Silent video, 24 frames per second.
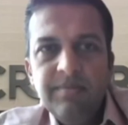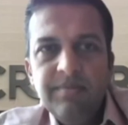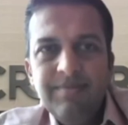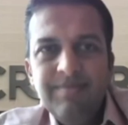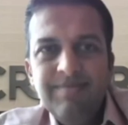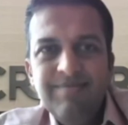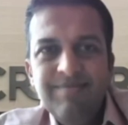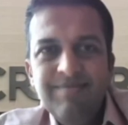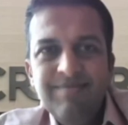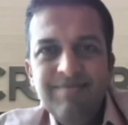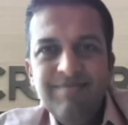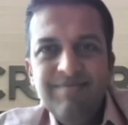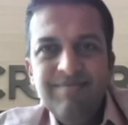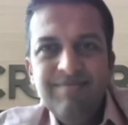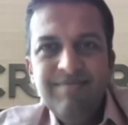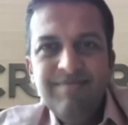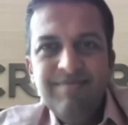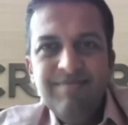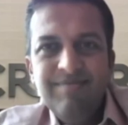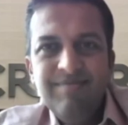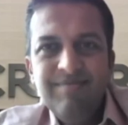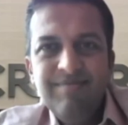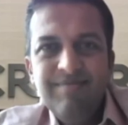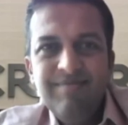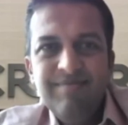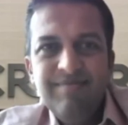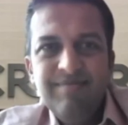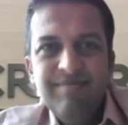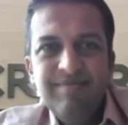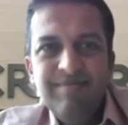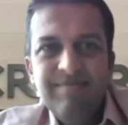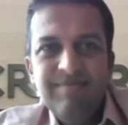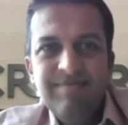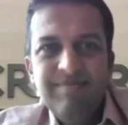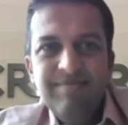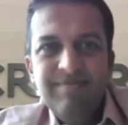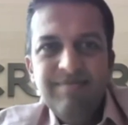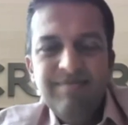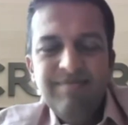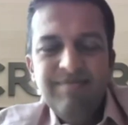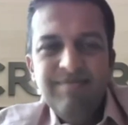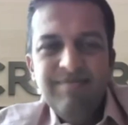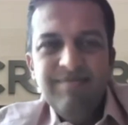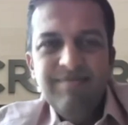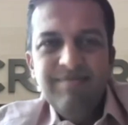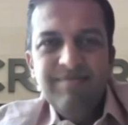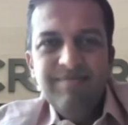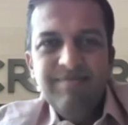
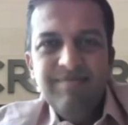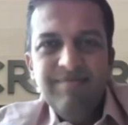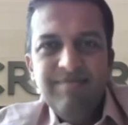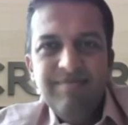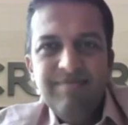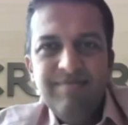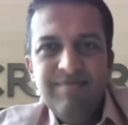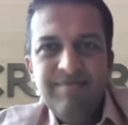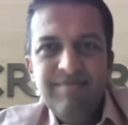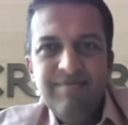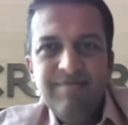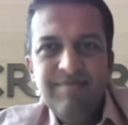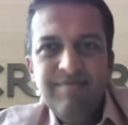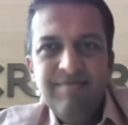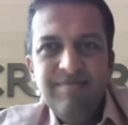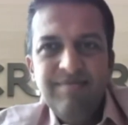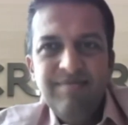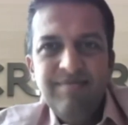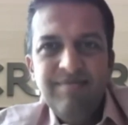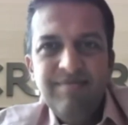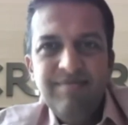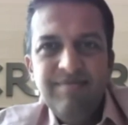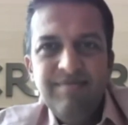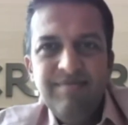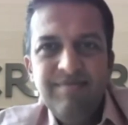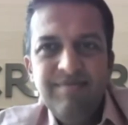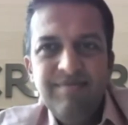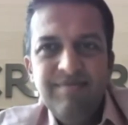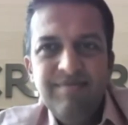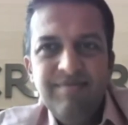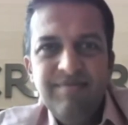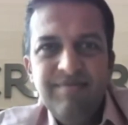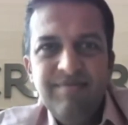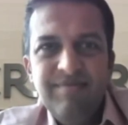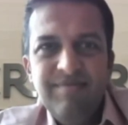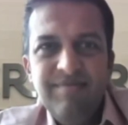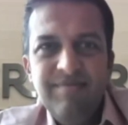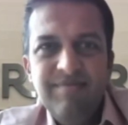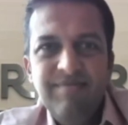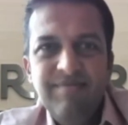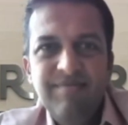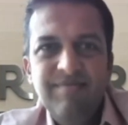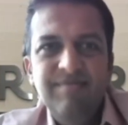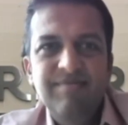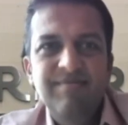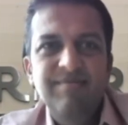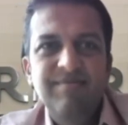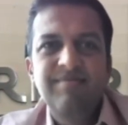
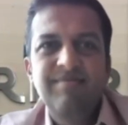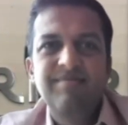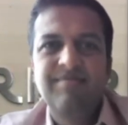(silent)